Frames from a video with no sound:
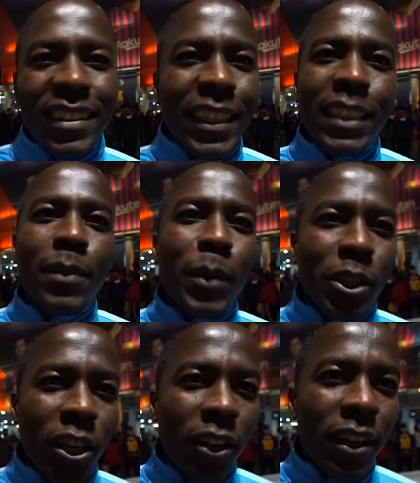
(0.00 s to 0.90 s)
This is a
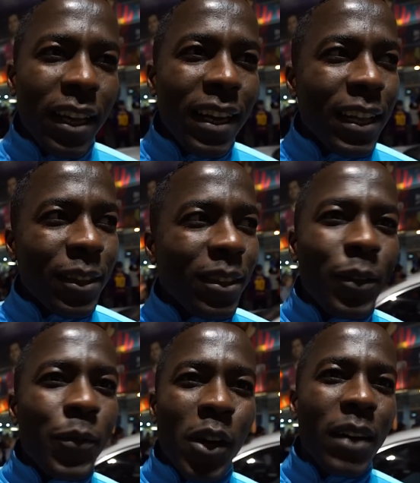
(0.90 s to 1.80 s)
Barcelona, and
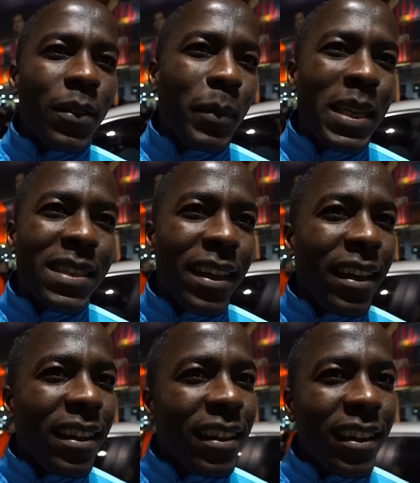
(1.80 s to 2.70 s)
if you have a
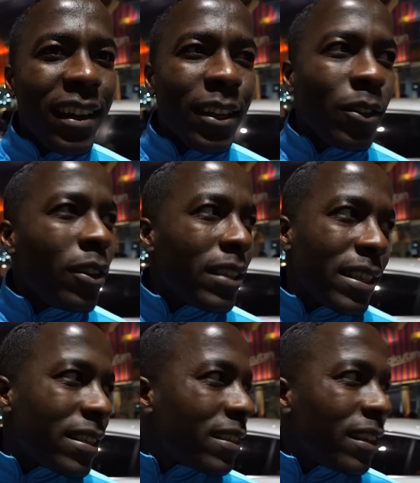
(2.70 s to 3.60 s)
Messi and all
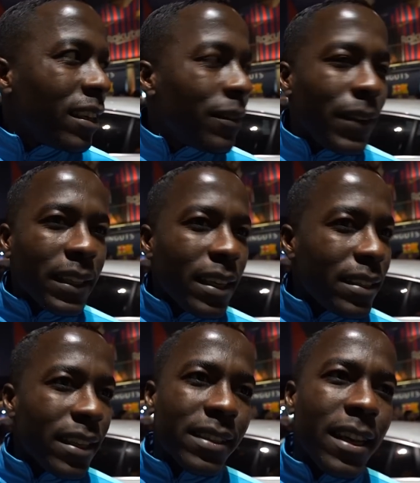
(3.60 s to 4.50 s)
this,
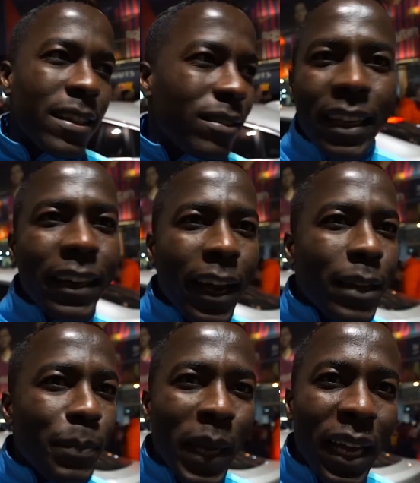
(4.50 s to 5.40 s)
fantastic and
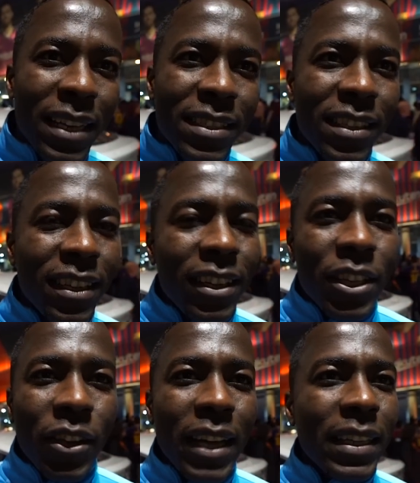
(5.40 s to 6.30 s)
great players,
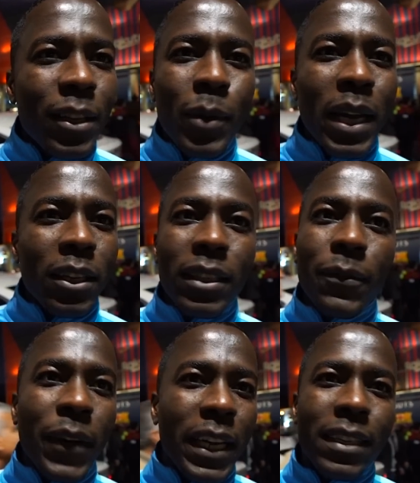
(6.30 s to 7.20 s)
so I think we are not afraid.